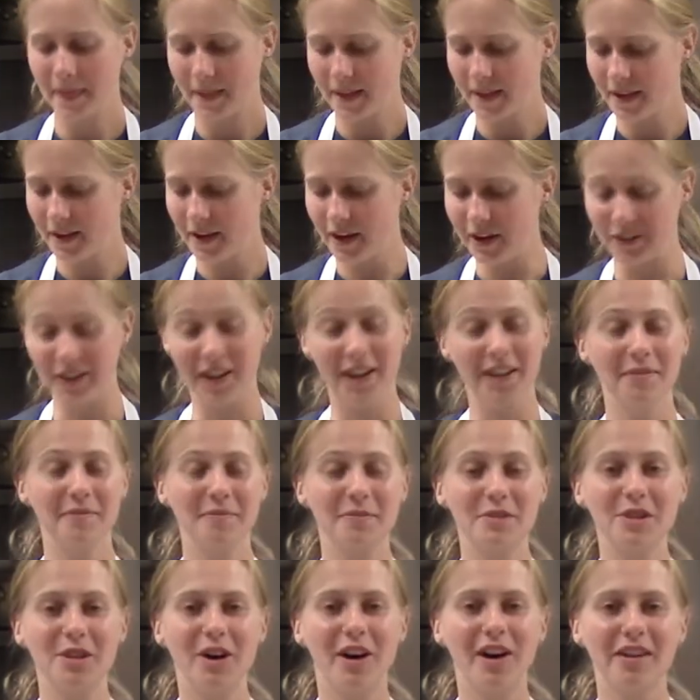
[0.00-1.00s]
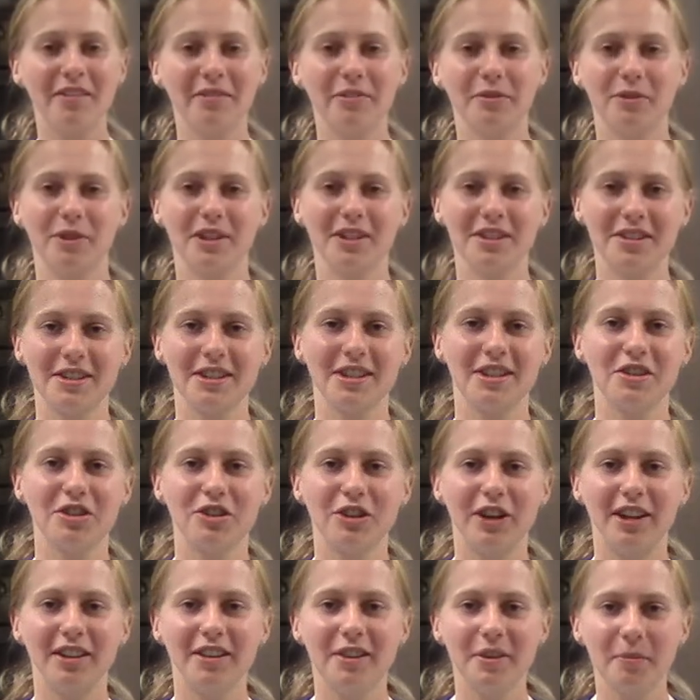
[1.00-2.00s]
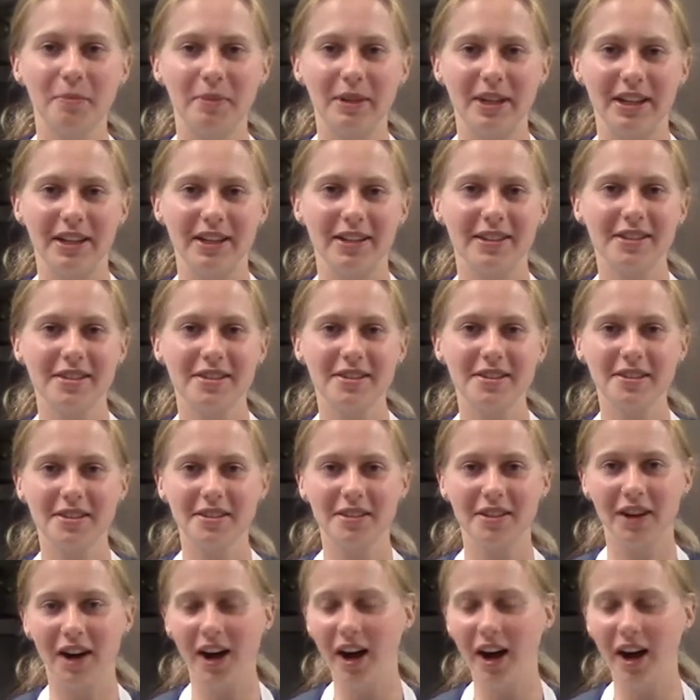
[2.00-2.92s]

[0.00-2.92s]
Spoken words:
Okay, so I've rinsed and drained the beans.